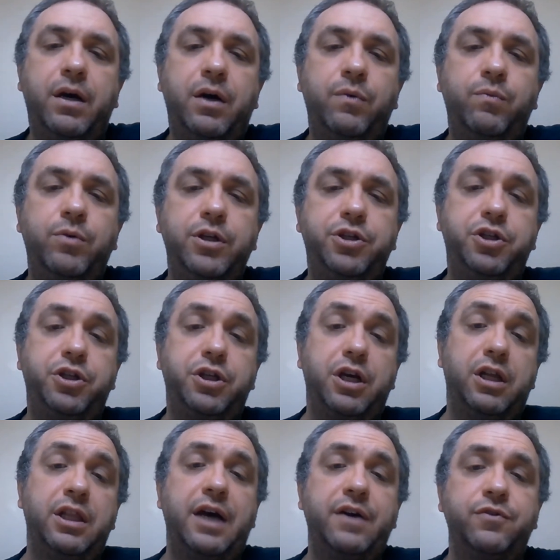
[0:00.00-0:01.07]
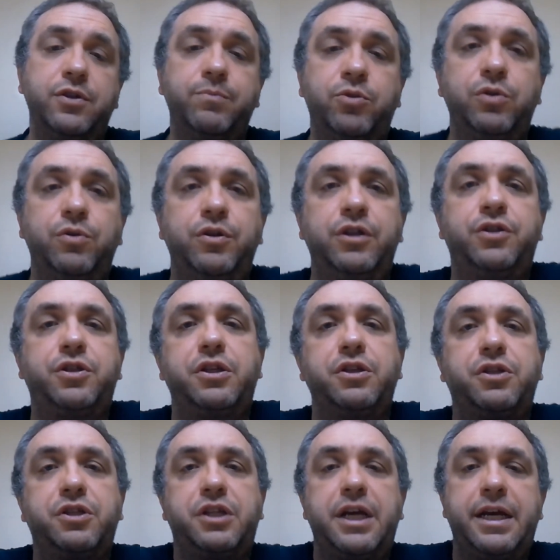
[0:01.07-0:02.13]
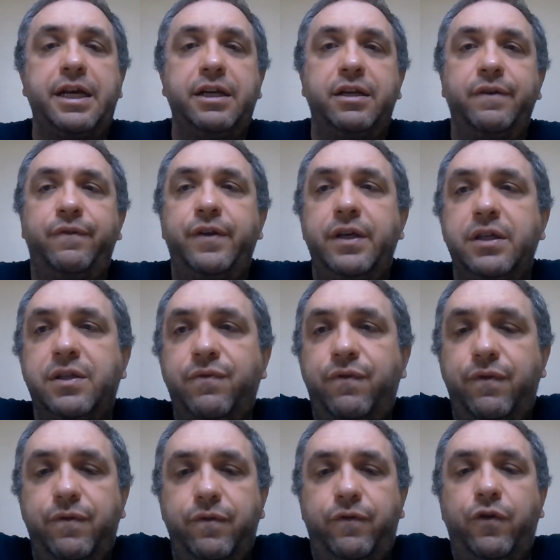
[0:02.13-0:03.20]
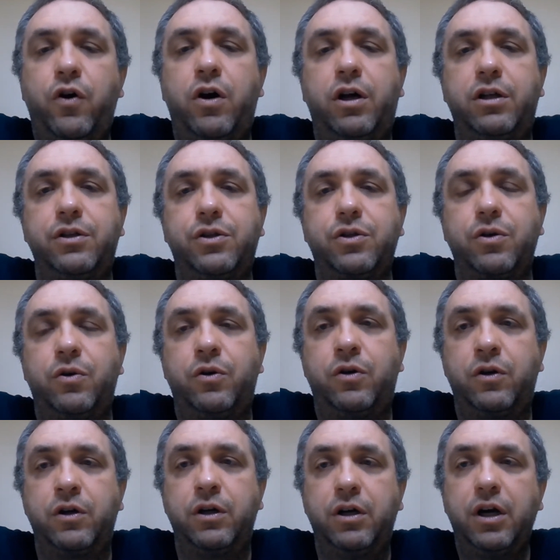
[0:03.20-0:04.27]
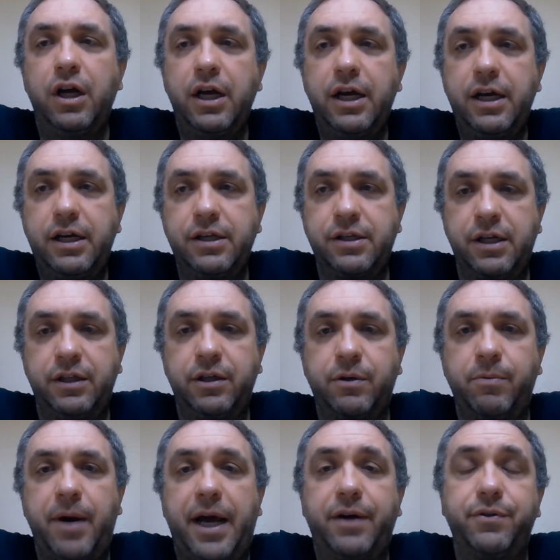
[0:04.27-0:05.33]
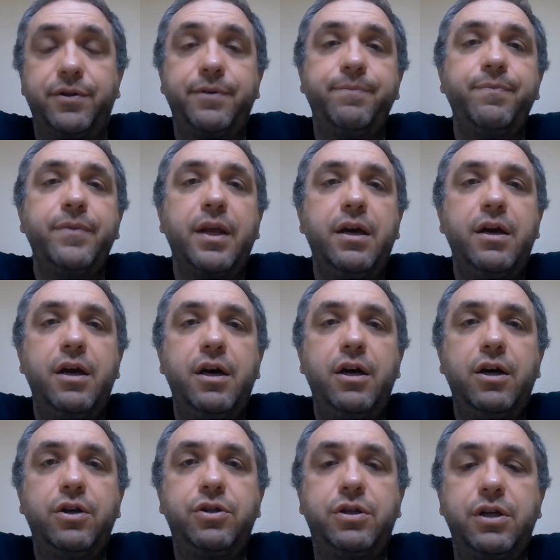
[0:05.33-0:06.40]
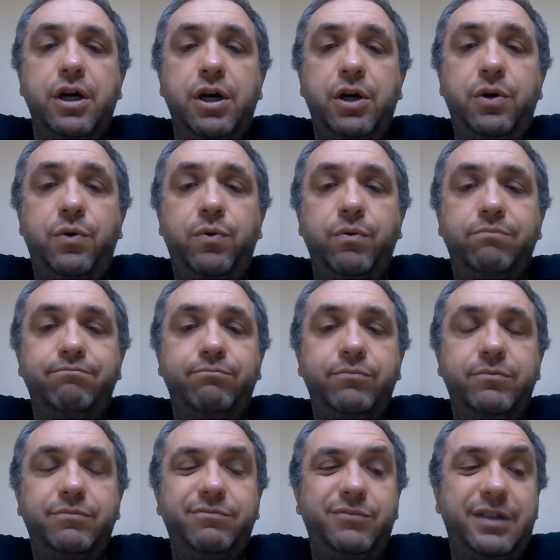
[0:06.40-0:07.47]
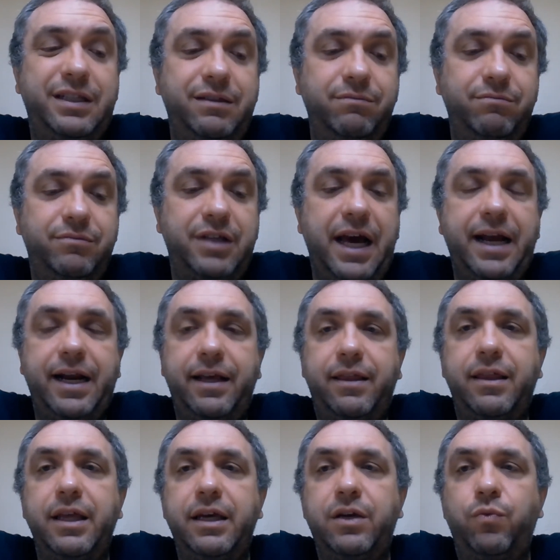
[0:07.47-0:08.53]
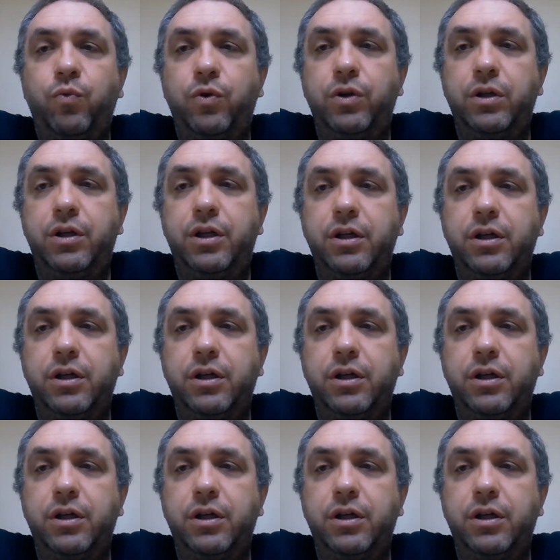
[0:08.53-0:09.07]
which allows him to insta-stand if he falls or is on the ground. So that, I think, would